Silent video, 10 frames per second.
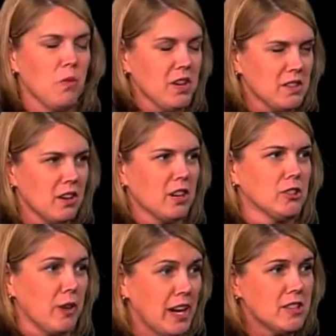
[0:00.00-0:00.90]
One of our
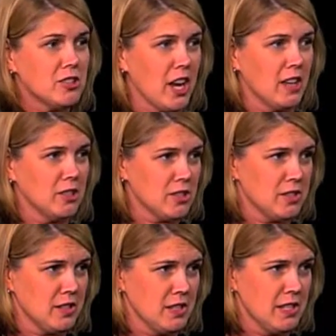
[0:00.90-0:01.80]
greatest
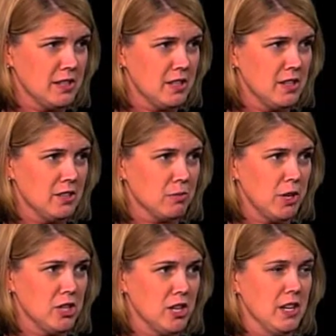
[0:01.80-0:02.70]
challenges, at least in this
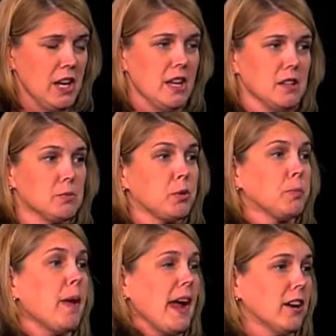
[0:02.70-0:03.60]
region, is
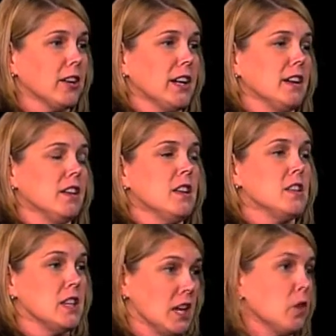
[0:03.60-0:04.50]
preparing
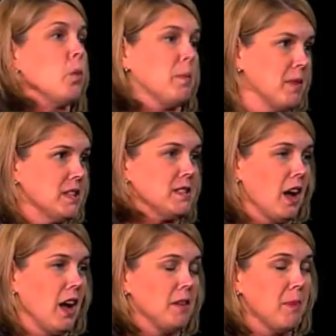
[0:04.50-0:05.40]
the equipment
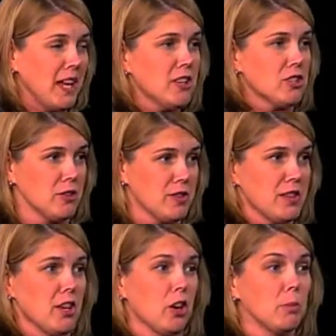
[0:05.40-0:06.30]
side, making sure
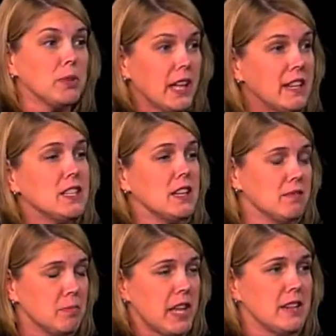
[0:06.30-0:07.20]
that there are plenty
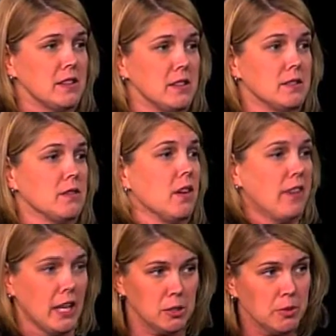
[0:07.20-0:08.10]
of places
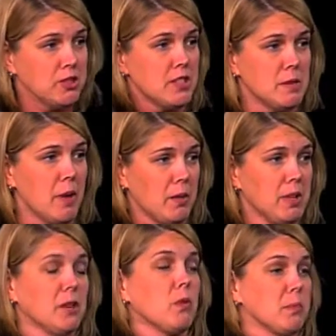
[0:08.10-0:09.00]
available to the
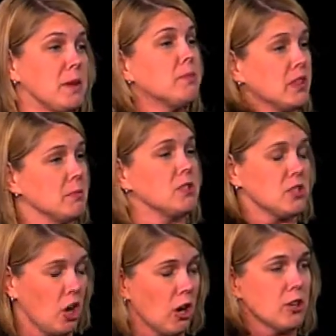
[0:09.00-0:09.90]
public where people can
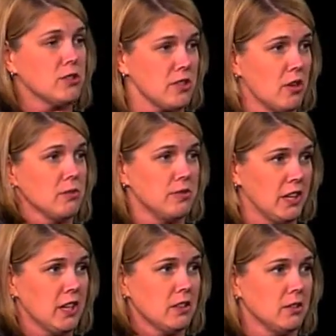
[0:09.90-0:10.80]
charge those
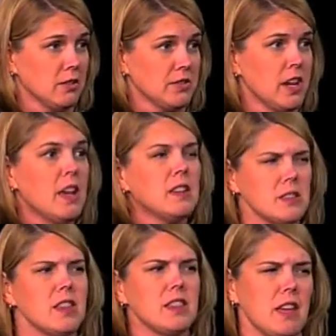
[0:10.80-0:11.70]
vehicles
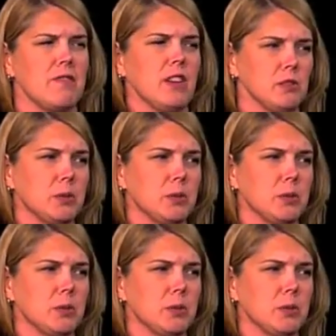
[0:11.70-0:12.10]
so that they feel